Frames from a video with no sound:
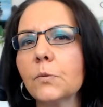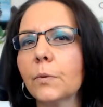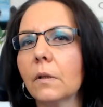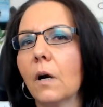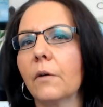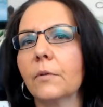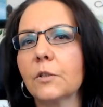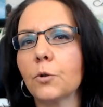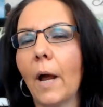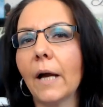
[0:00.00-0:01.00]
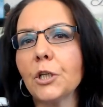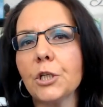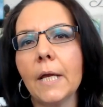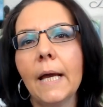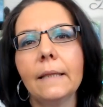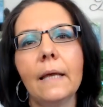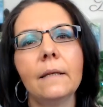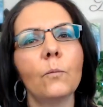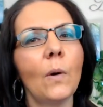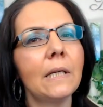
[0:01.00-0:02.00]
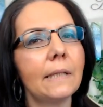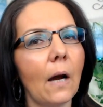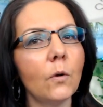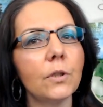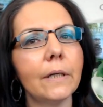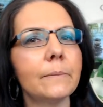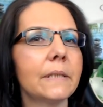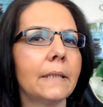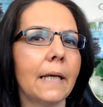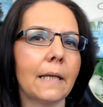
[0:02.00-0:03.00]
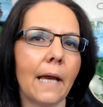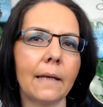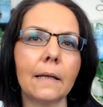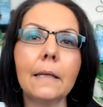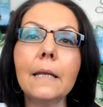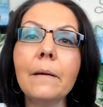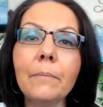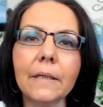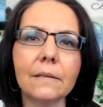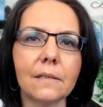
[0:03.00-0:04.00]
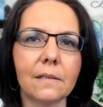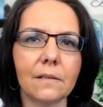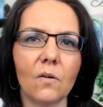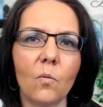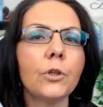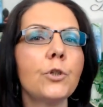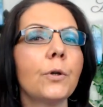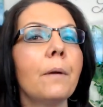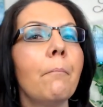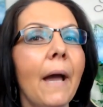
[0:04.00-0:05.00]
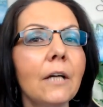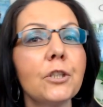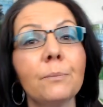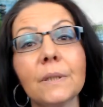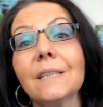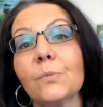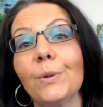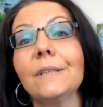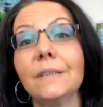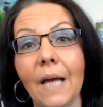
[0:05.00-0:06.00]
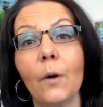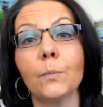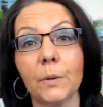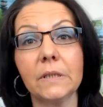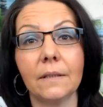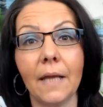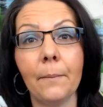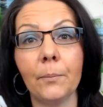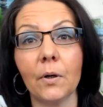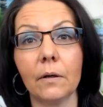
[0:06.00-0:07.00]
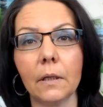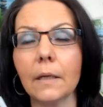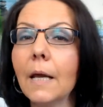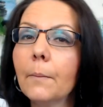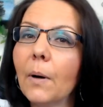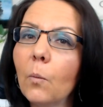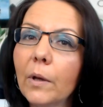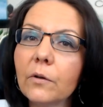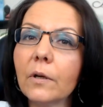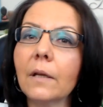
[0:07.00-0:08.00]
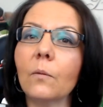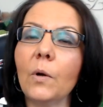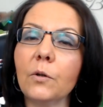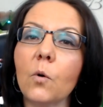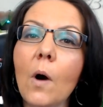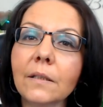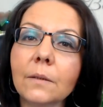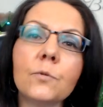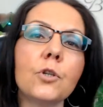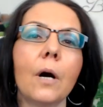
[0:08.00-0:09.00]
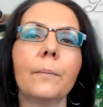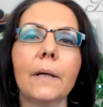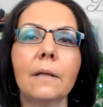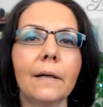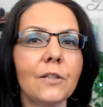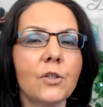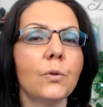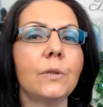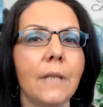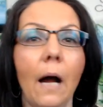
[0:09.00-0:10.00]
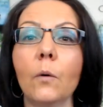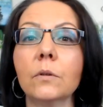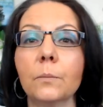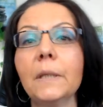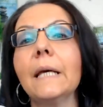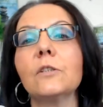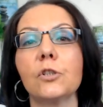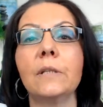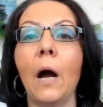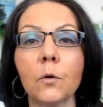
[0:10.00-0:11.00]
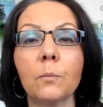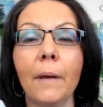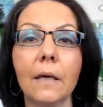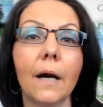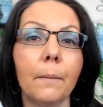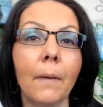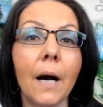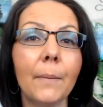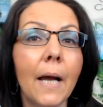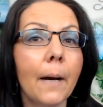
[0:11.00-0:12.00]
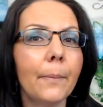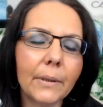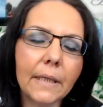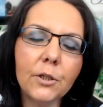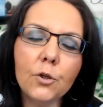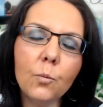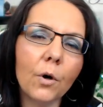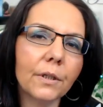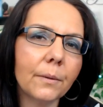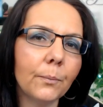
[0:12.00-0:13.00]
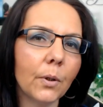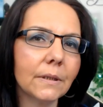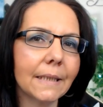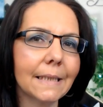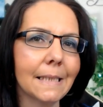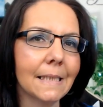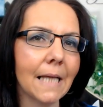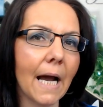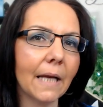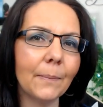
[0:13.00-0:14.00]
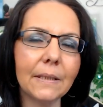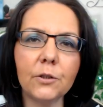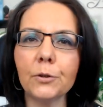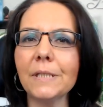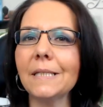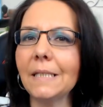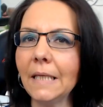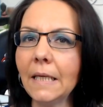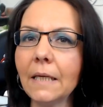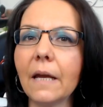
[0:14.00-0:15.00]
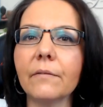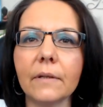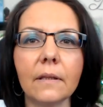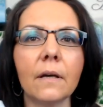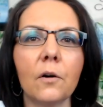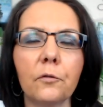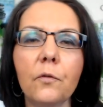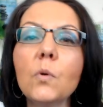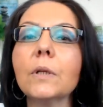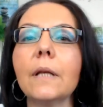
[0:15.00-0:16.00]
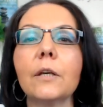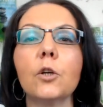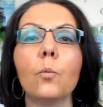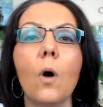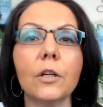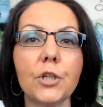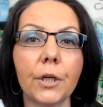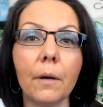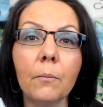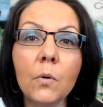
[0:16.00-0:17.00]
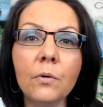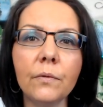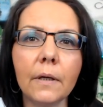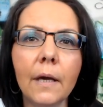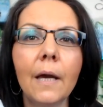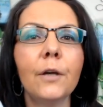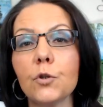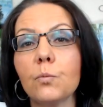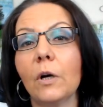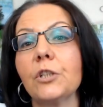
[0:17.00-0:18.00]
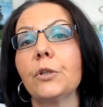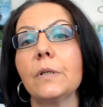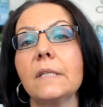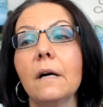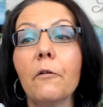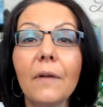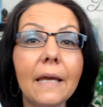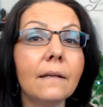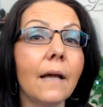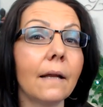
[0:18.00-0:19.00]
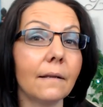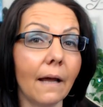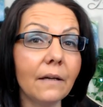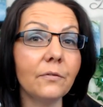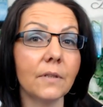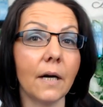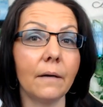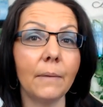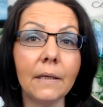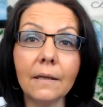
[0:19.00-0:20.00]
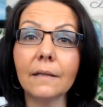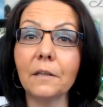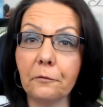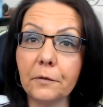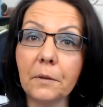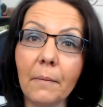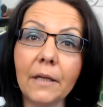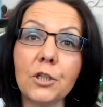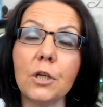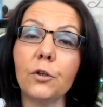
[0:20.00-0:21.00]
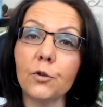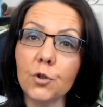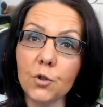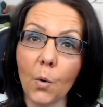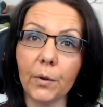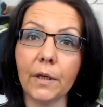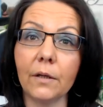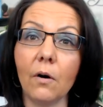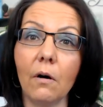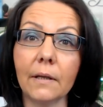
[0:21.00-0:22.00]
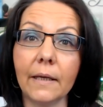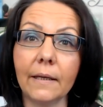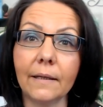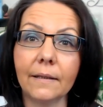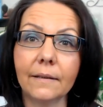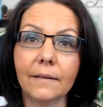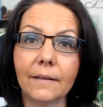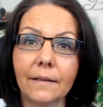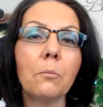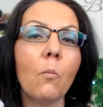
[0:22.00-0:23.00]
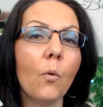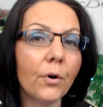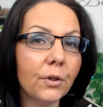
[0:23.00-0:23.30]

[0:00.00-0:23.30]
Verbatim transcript: because with law of attraction then when doubt comes in it kind of limits what you're imagining because well doubt puts a damper on it but when you when you quantum jump there is no doubt i mean yes doubt may come up but then you want to put that aside but you're seeing everything unfolding like you're watching a movie you're just watching yourself in that lifetime in that different dimension and you're soaking it all in and the